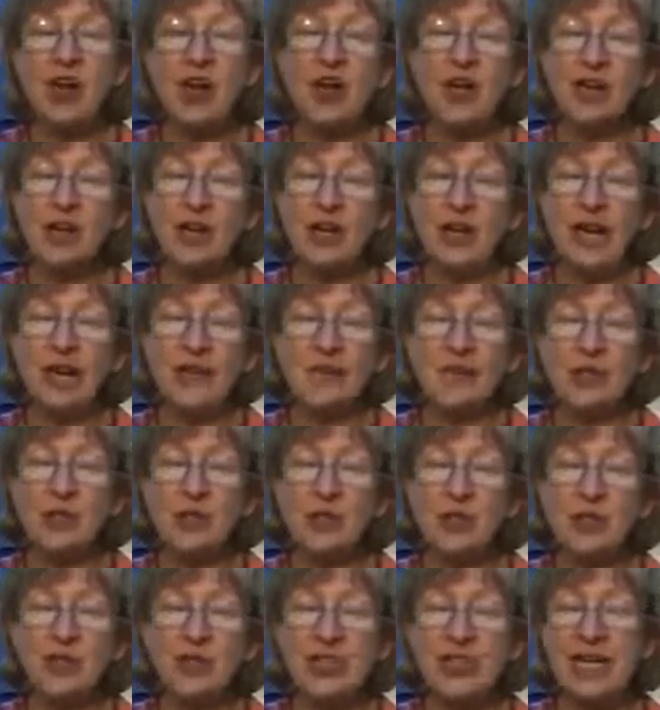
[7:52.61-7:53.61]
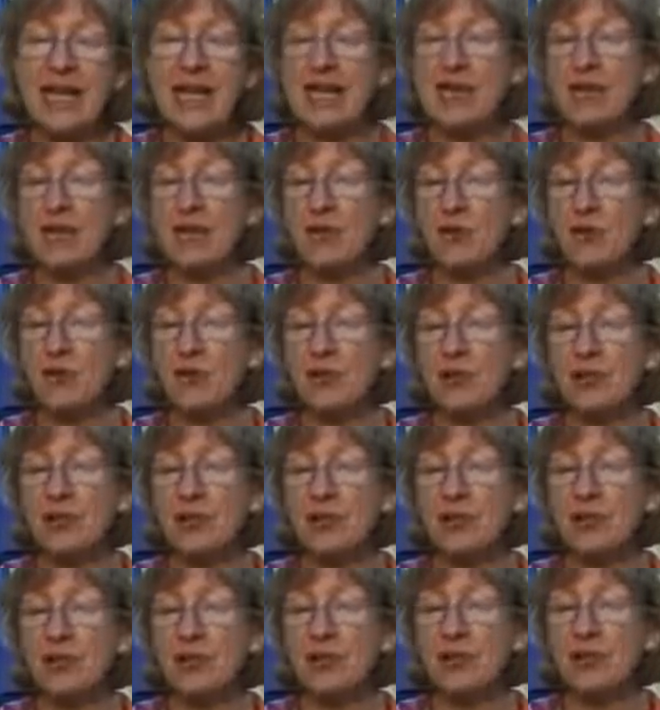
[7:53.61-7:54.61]
Her evolution as the
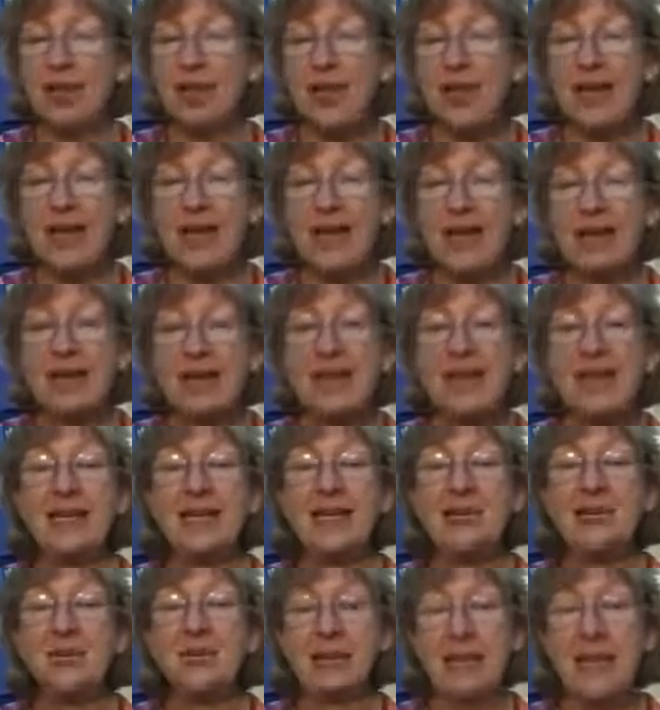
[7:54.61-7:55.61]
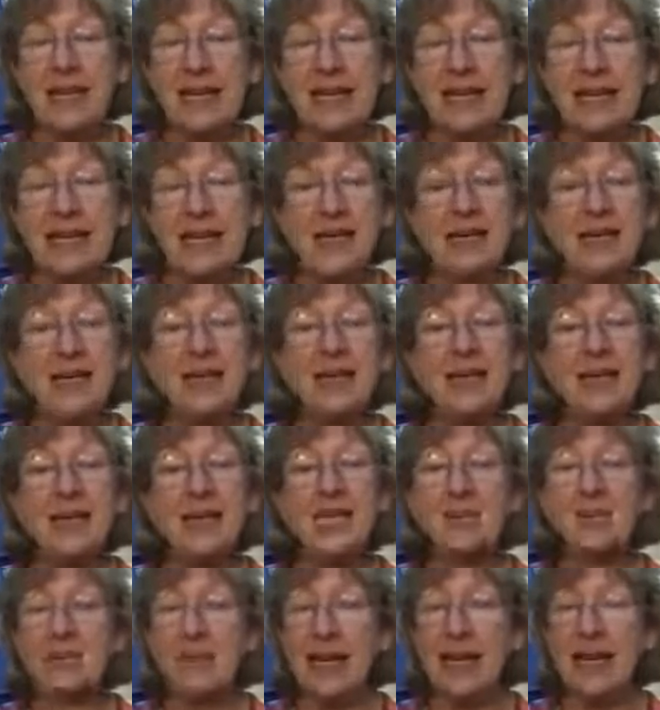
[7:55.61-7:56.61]
overleader had taken planning
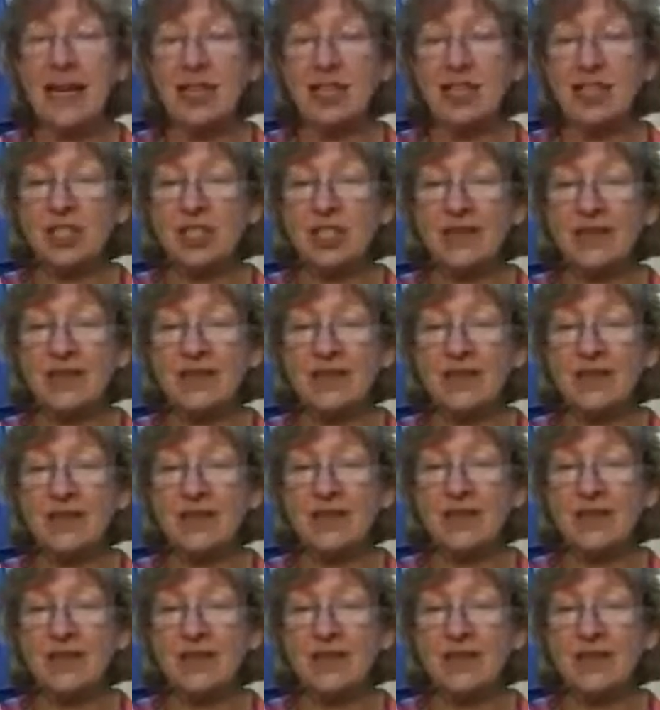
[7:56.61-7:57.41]
and patience,